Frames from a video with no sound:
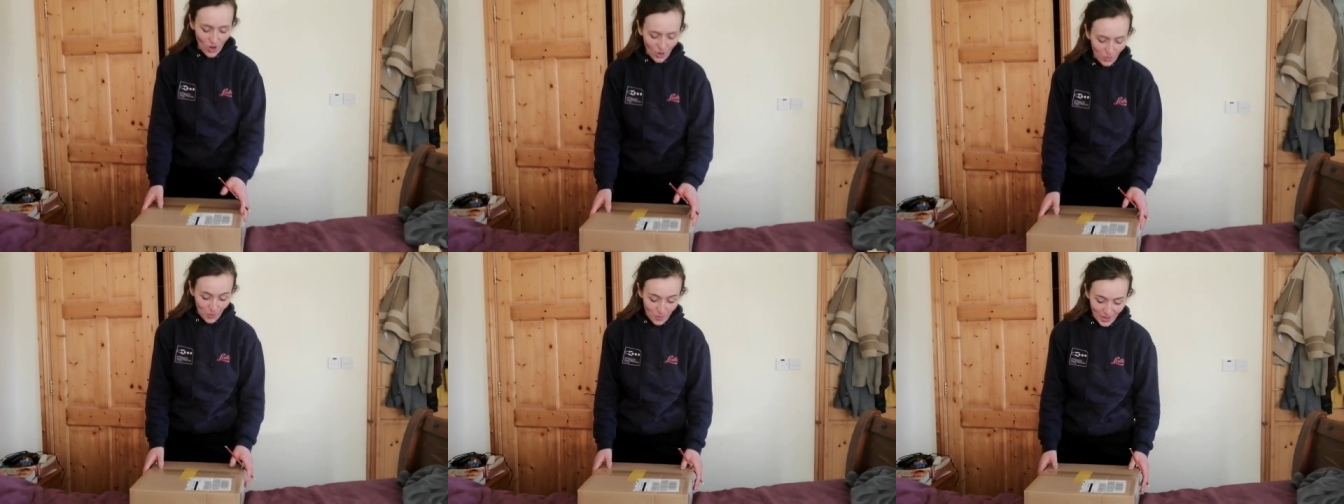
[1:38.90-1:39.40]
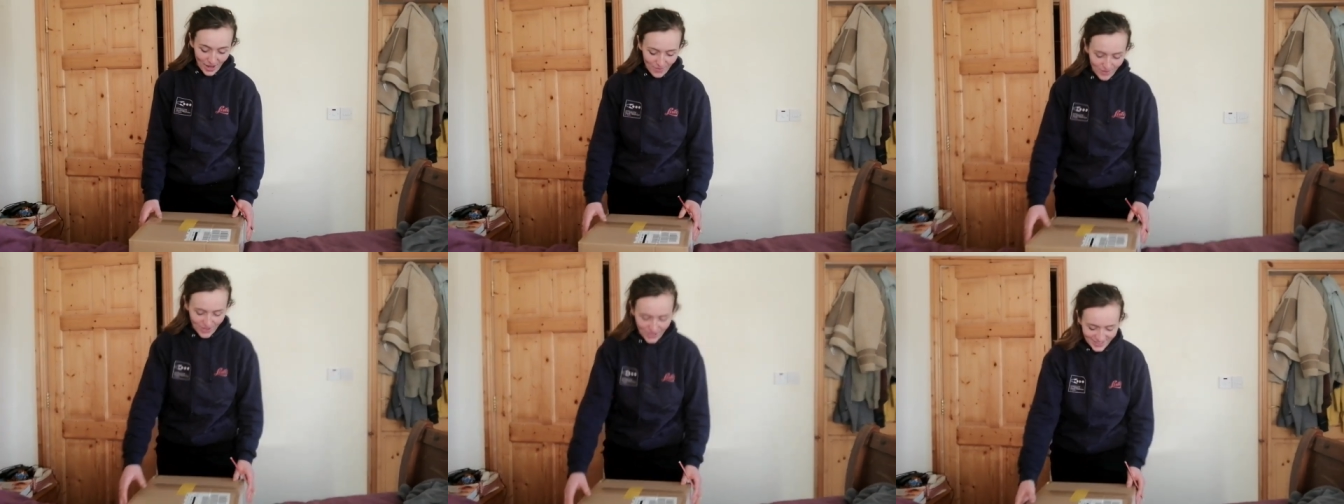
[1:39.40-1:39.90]
I thought it would be
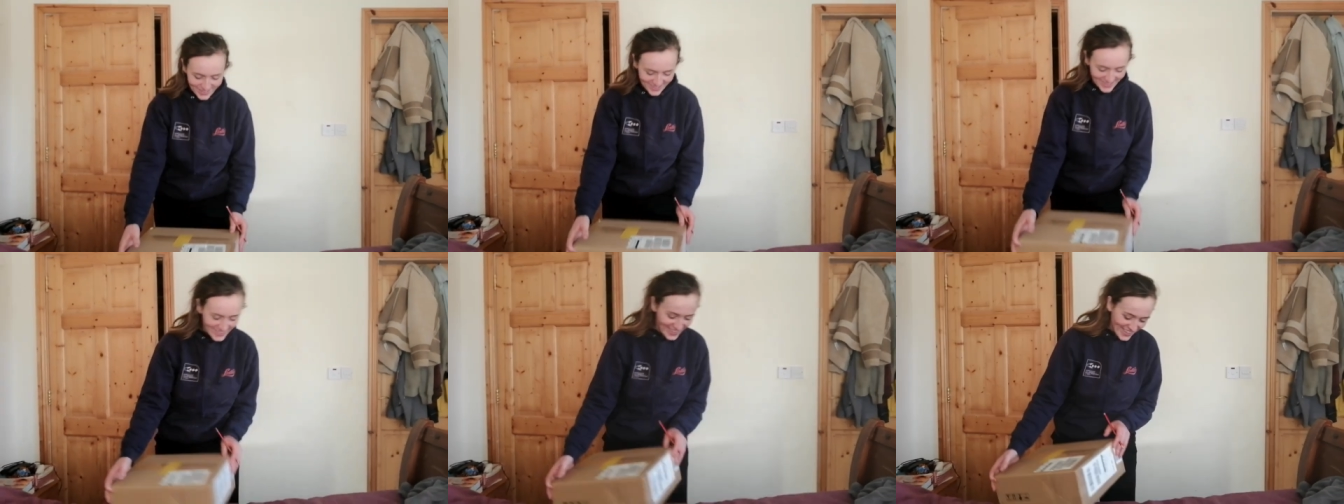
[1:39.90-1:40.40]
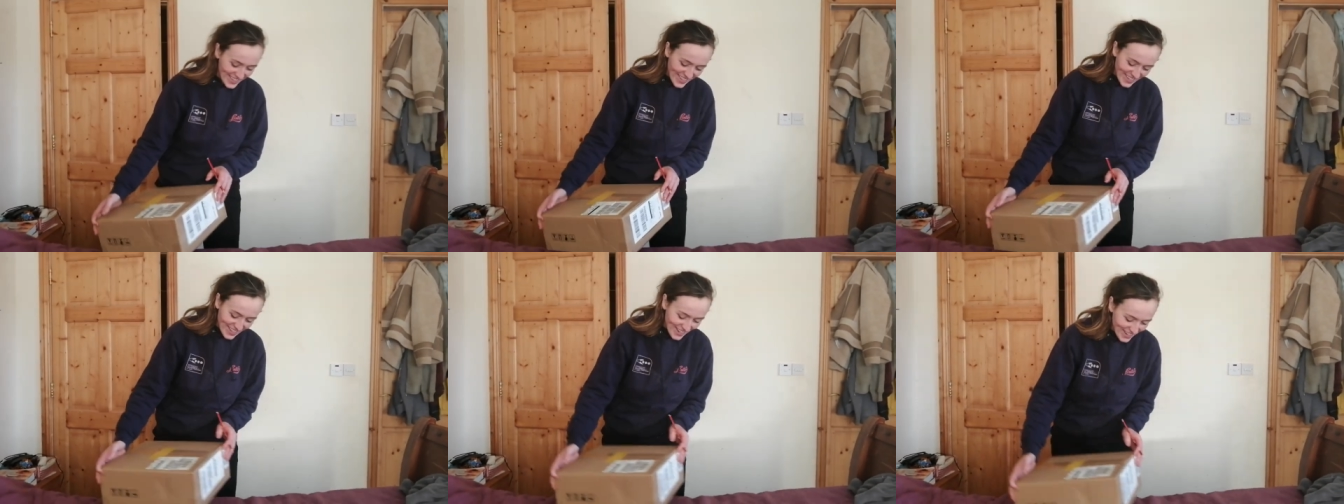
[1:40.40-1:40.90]
heavier.
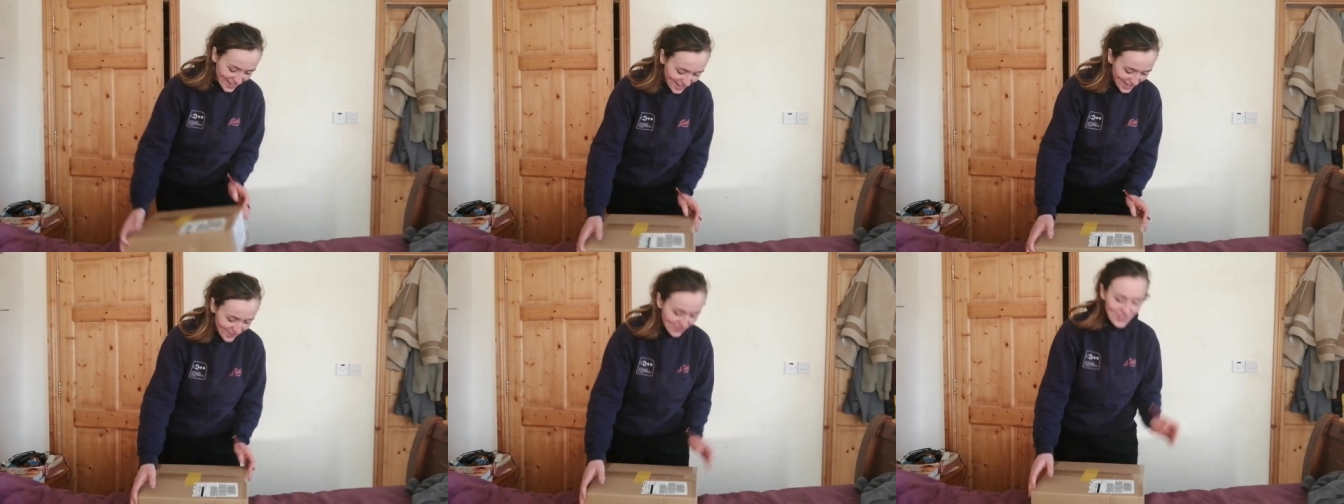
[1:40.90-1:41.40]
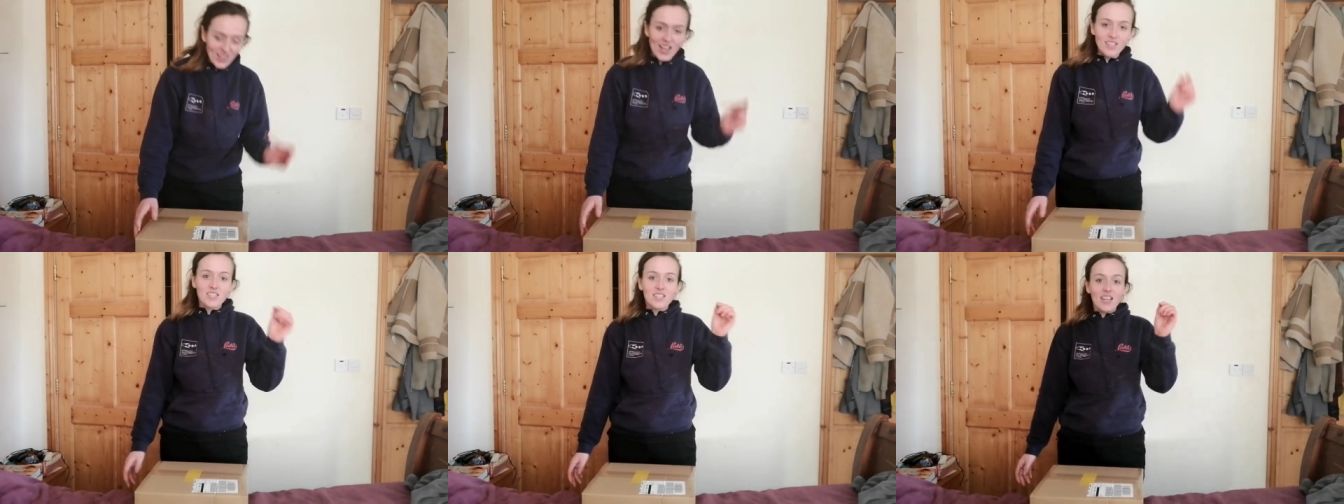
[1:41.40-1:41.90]
Um,
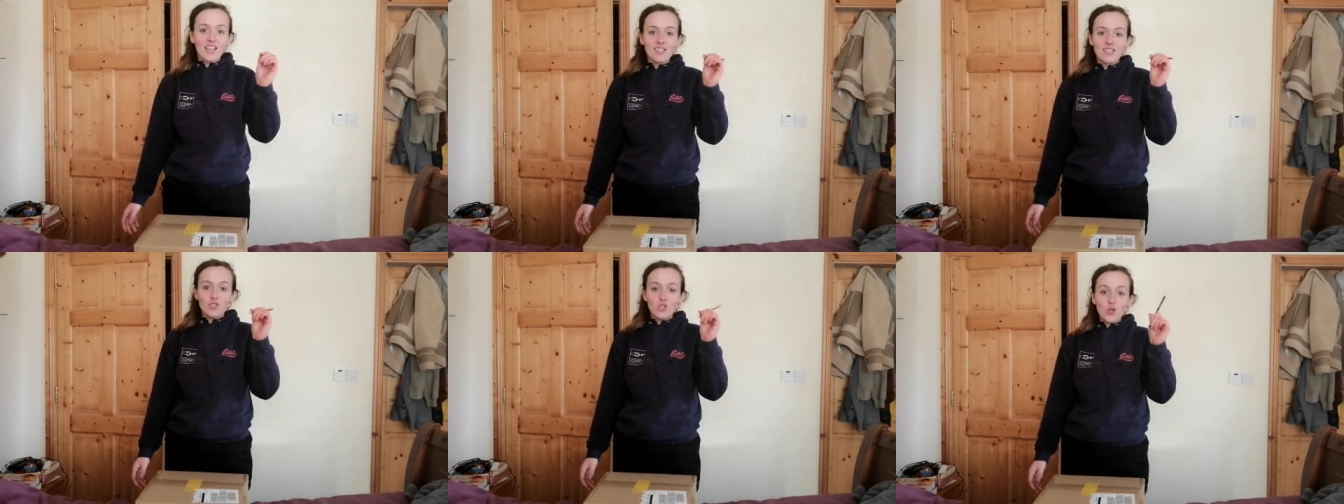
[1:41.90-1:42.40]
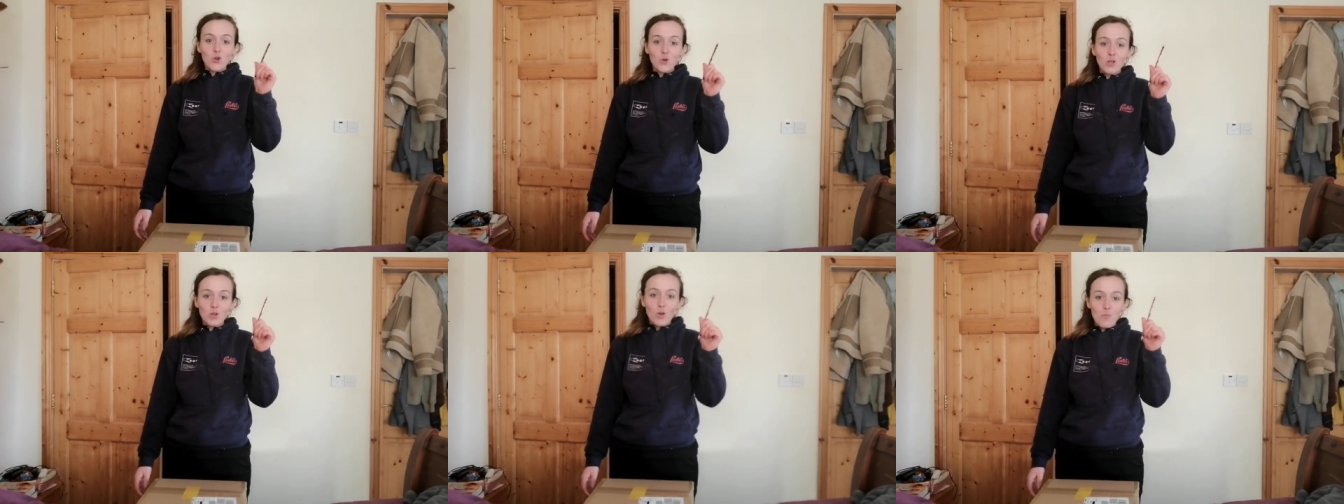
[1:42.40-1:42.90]
and today's
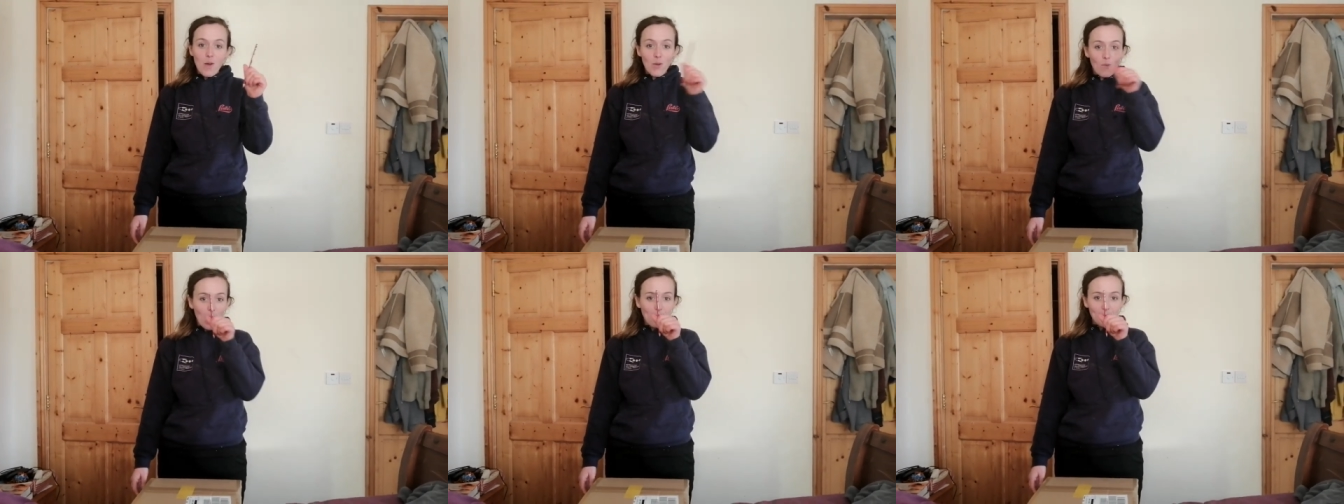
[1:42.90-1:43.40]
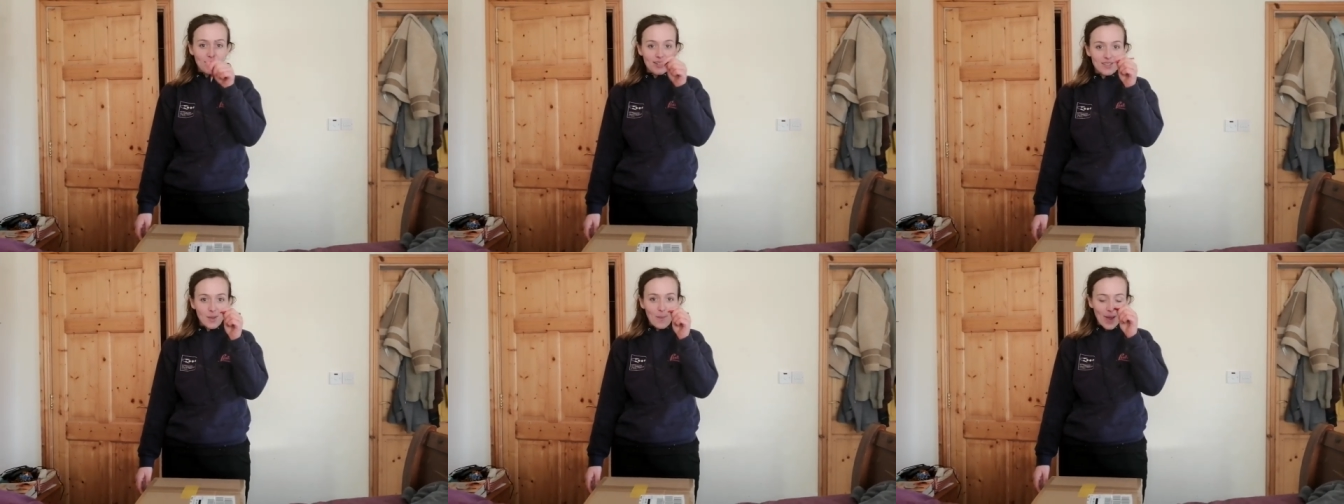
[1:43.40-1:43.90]
tool, my
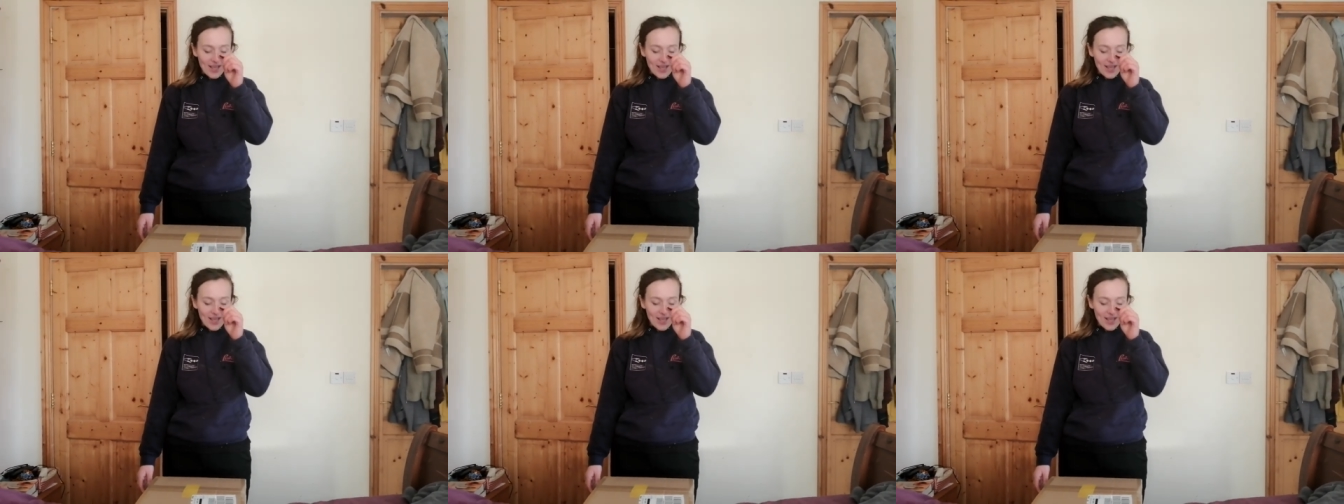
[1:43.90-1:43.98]
weapon, is a